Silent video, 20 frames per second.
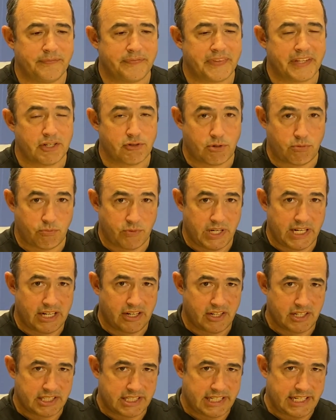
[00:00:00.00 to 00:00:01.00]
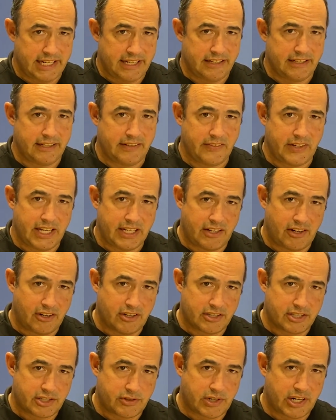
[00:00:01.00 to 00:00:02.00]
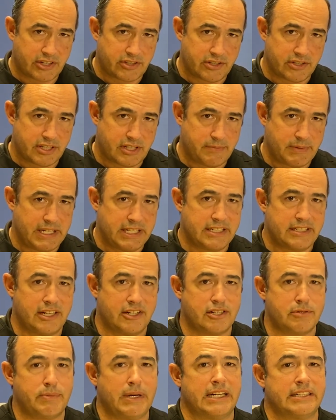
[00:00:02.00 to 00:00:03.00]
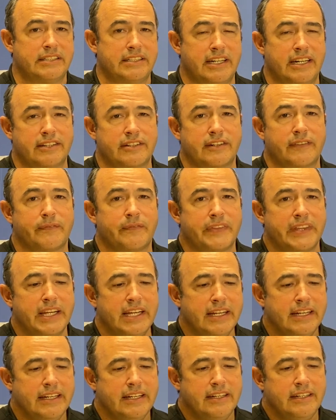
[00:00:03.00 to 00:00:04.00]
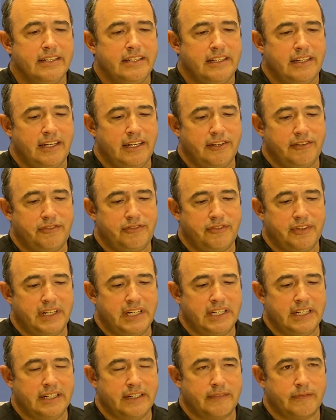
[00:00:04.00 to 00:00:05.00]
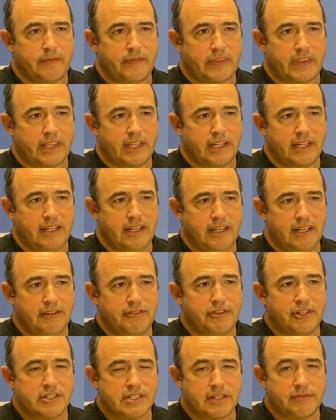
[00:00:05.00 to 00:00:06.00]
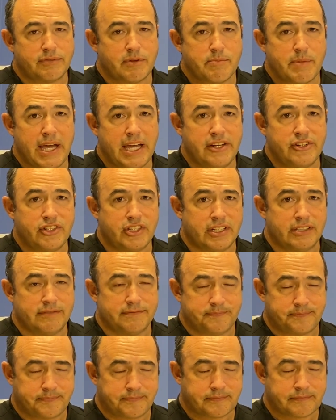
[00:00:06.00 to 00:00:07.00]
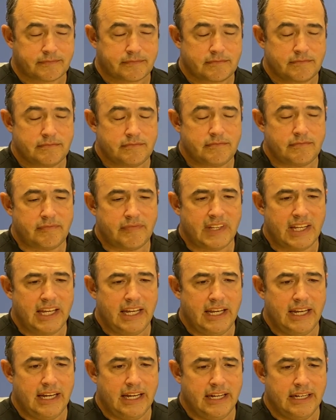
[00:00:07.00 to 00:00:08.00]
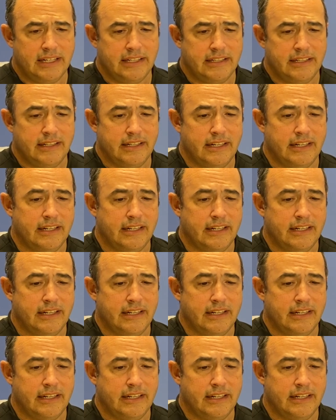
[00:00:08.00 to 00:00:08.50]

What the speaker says: because we want our skin and our structures to be stitched back together. If there's inflammation and